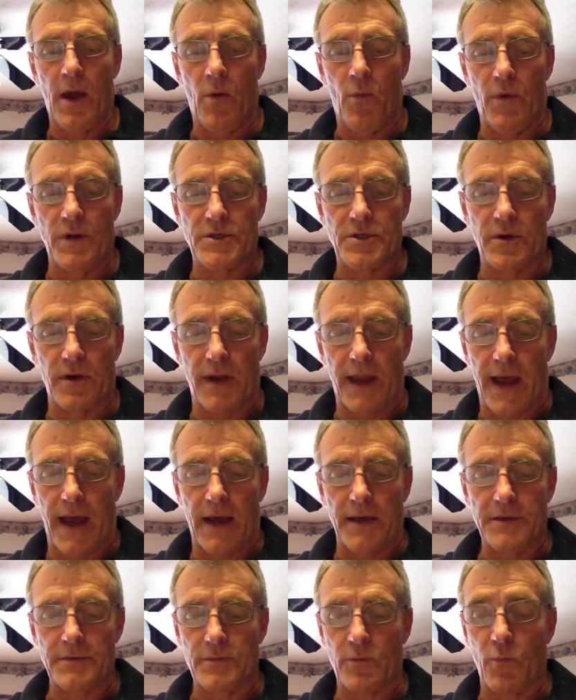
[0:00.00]
which
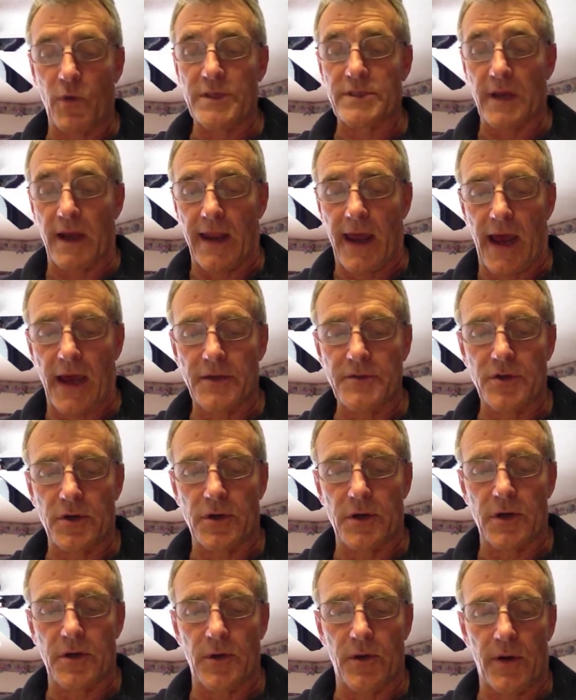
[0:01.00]
allows you
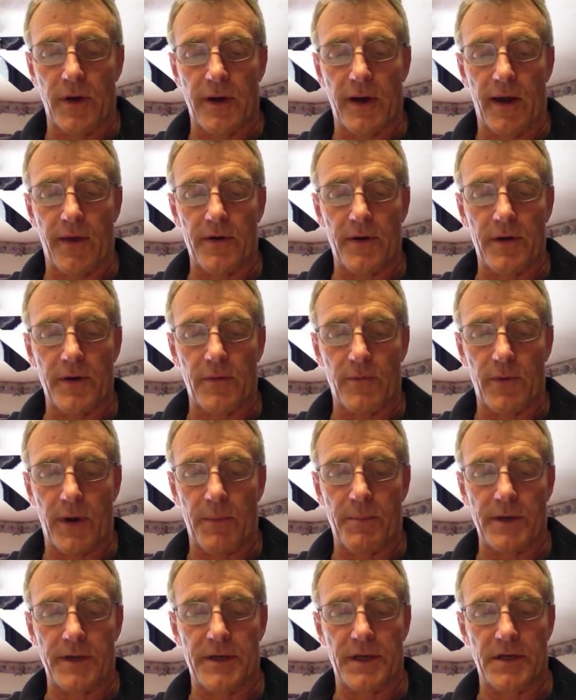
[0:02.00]
to do another
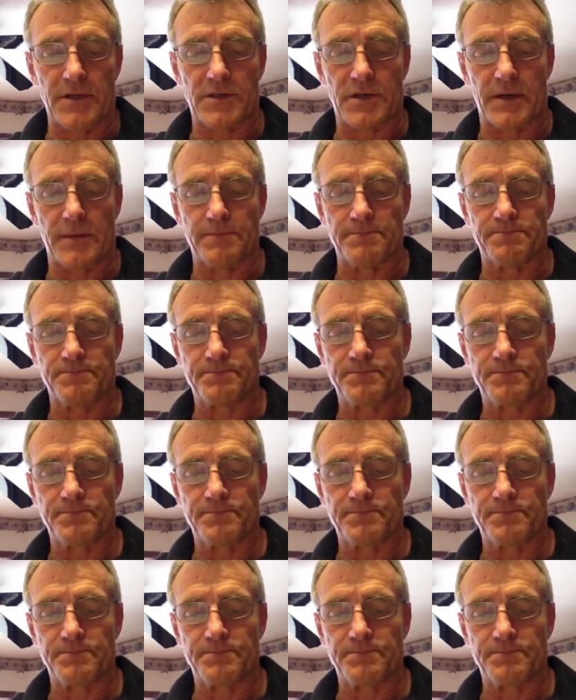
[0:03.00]
repetition.